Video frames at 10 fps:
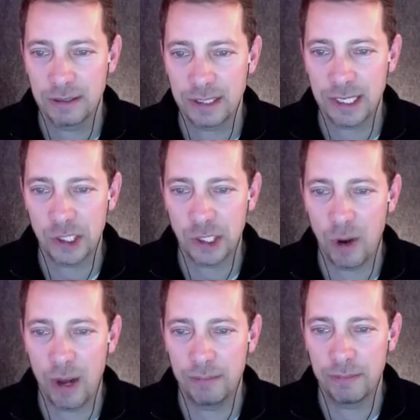Does that
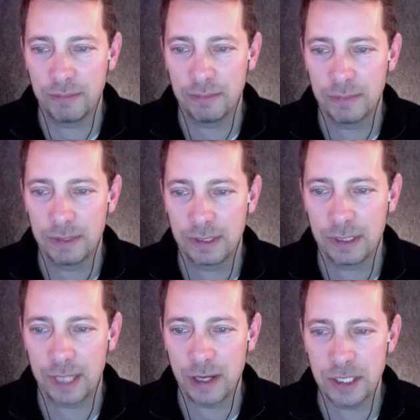show up?
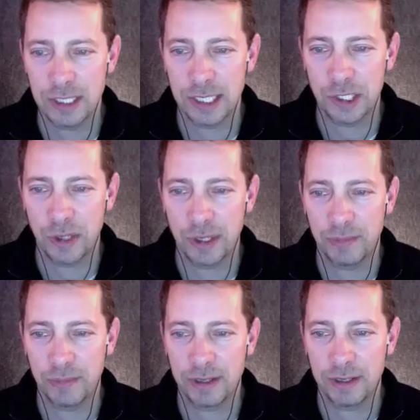Lars, is that showing
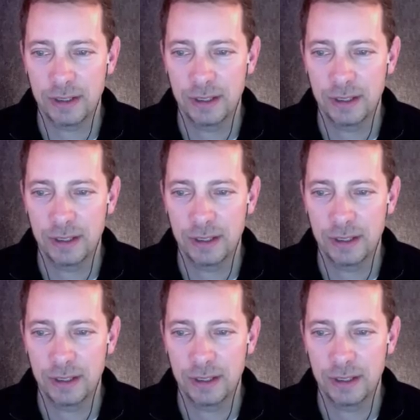up there?